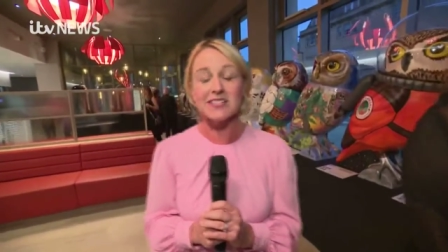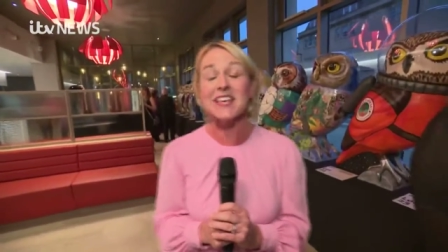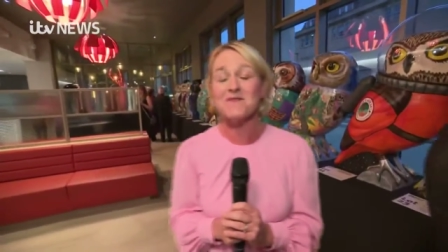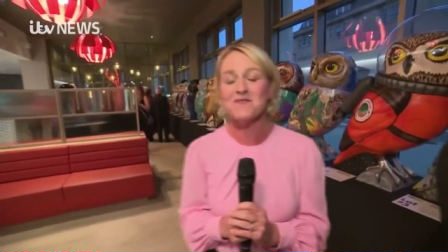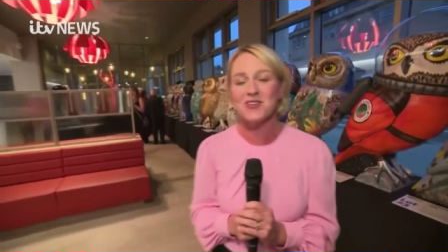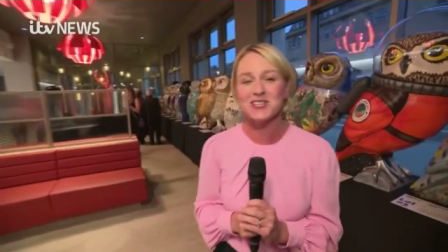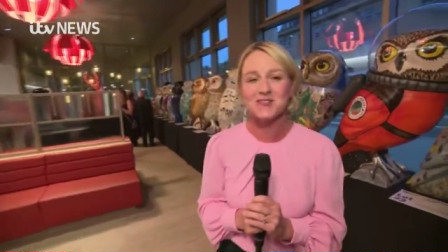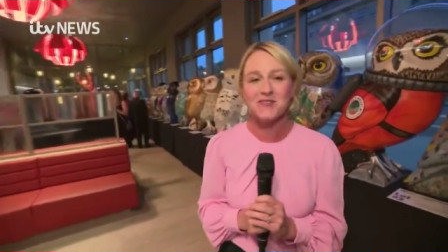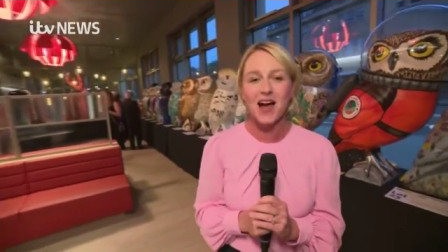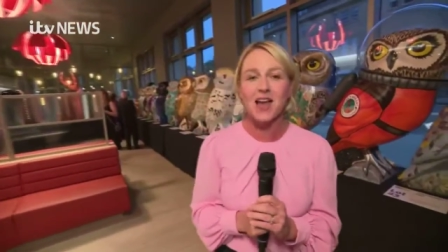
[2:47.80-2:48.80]

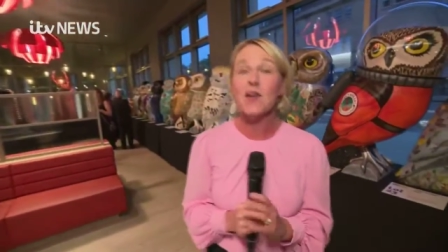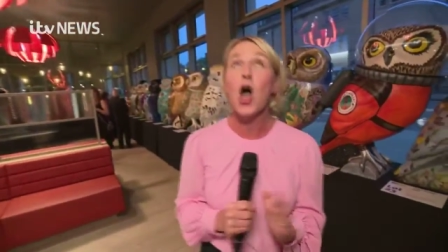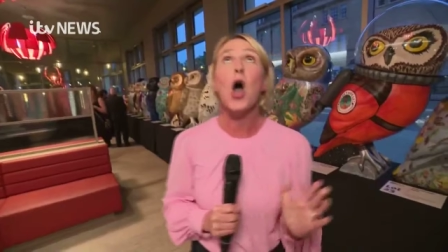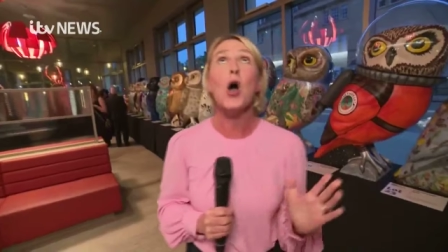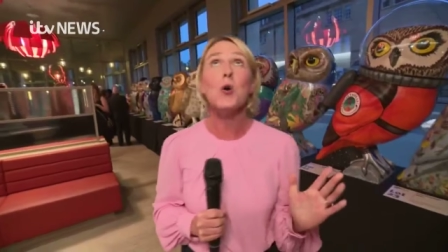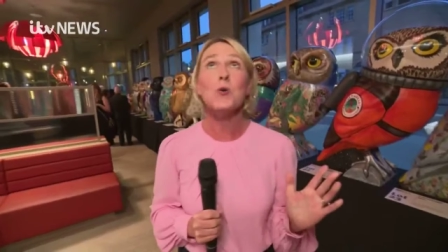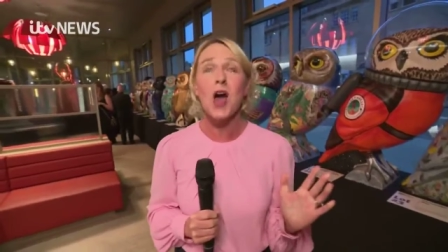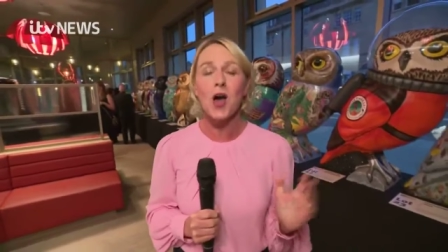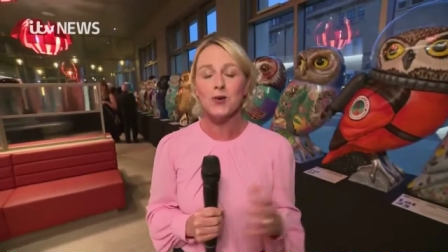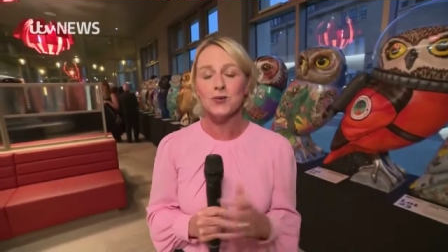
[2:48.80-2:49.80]
7.45 who
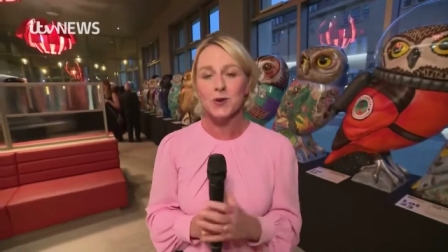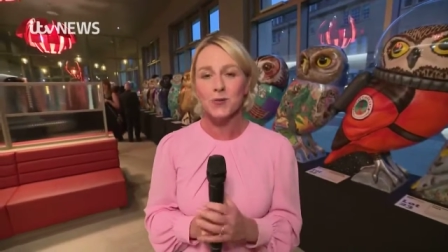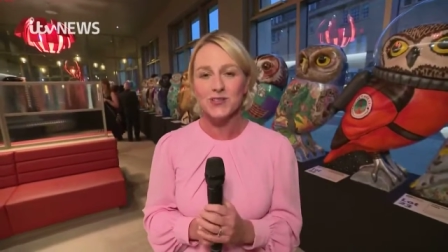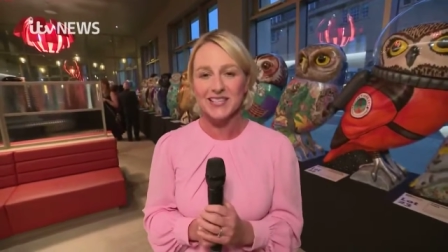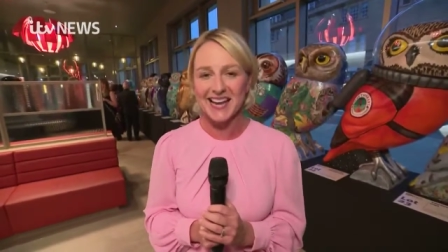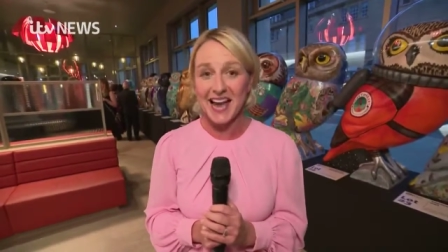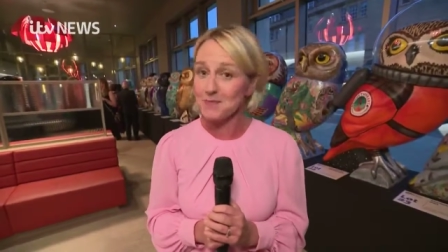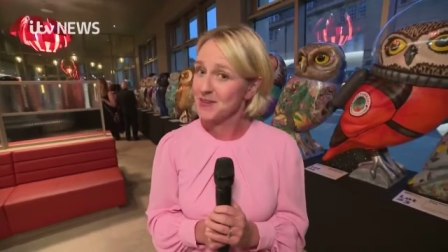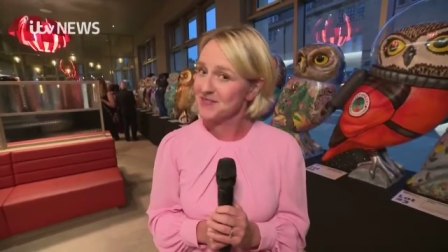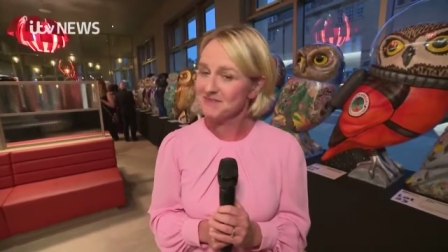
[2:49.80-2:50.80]
knows what's going to
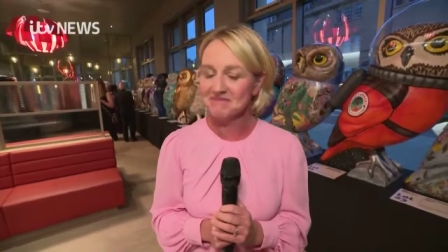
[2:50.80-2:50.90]
happen.